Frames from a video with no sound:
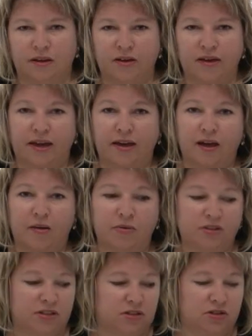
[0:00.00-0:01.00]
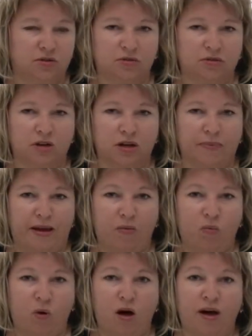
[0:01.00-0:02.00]
Okay, I wanted to talk about
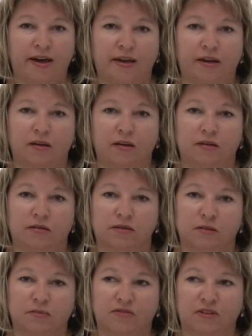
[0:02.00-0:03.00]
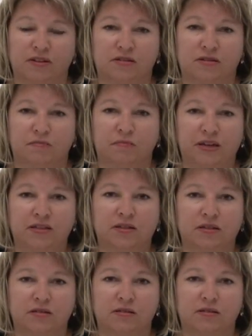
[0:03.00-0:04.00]
why some of these
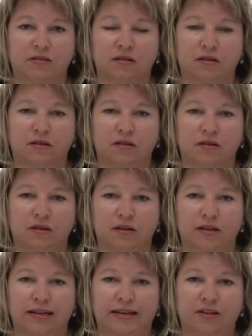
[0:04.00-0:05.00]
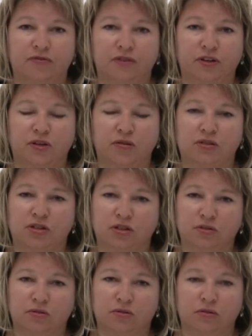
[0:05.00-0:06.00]
meters need for you
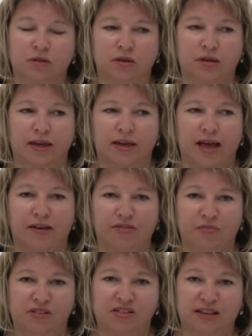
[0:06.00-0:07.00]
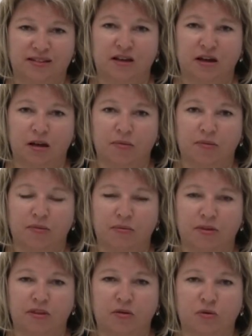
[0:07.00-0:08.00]
to have them set up
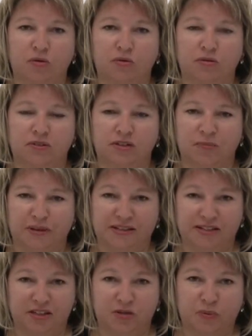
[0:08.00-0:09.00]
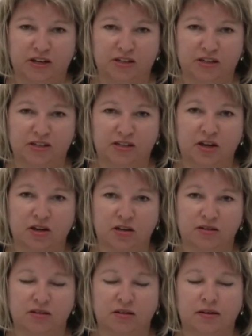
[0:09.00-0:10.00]
with your diabetes specialist
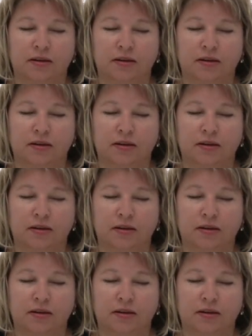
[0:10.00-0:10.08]
nurse.